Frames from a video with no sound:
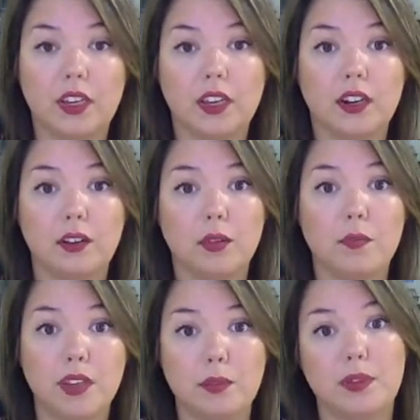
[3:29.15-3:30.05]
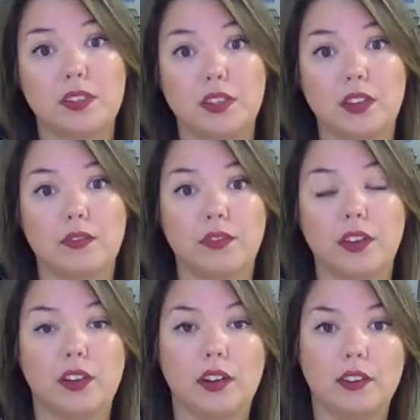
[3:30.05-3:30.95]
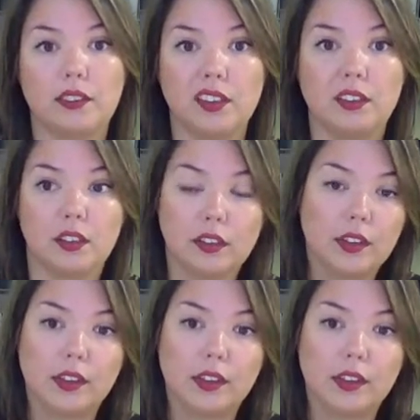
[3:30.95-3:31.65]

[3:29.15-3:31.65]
and I want me to be safe, and I think